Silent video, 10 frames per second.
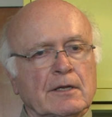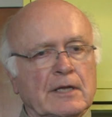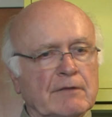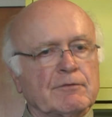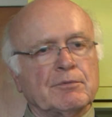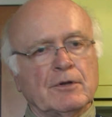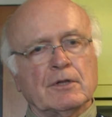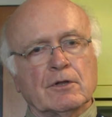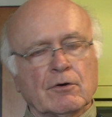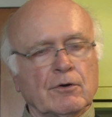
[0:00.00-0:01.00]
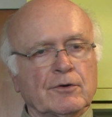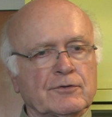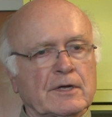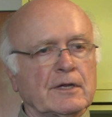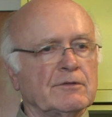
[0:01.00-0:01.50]
David put on the course
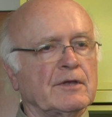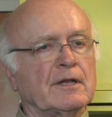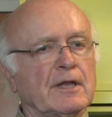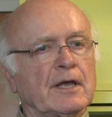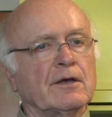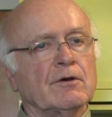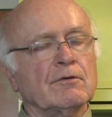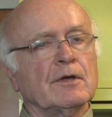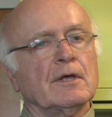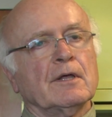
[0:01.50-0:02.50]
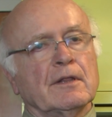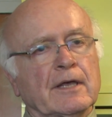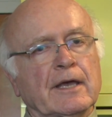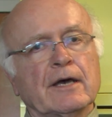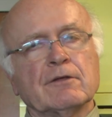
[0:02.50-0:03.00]
down in San Diego.
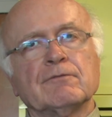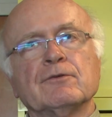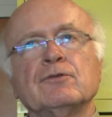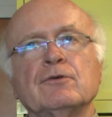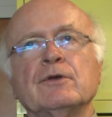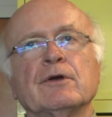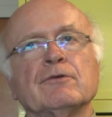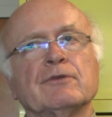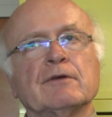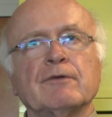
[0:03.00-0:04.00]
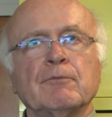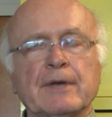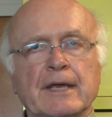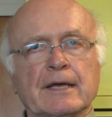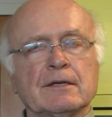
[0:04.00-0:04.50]
They gathered for 2 years, every
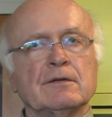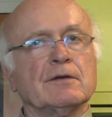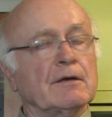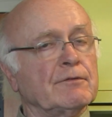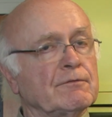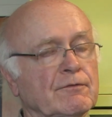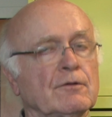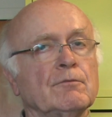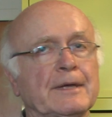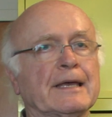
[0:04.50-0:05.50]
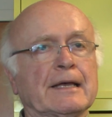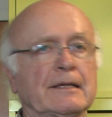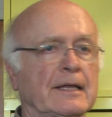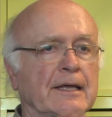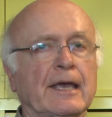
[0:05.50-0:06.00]
weekend, every full
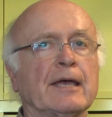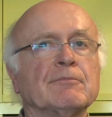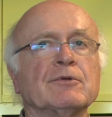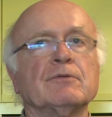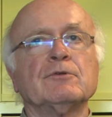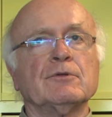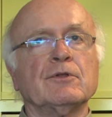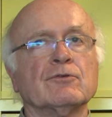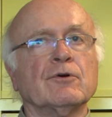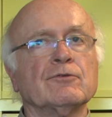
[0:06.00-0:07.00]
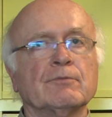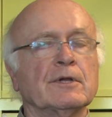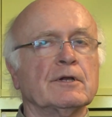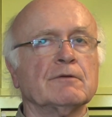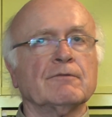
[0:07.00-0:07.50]
weekend they came to this course,
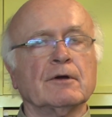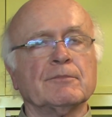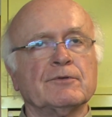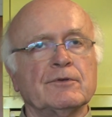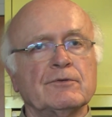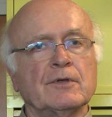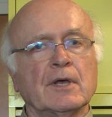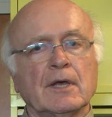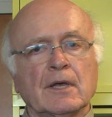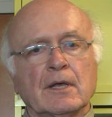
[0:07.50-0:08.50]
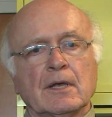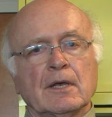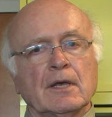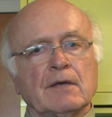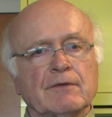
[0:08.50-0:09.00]
100 pharmacists.
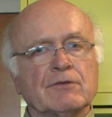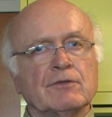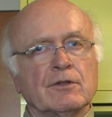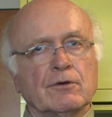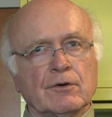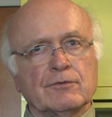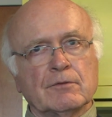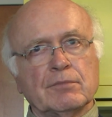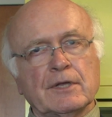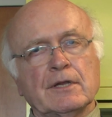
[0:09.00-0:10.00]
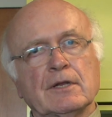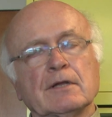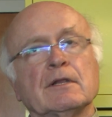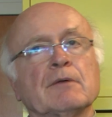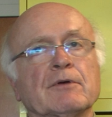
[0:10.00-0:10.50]
Eventually the course completed
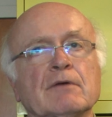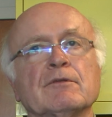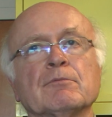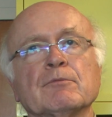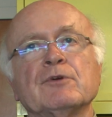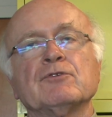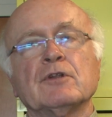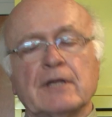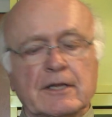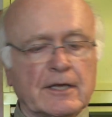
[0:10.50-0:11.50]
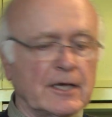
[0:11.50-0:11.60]
it. They were given the permission to take the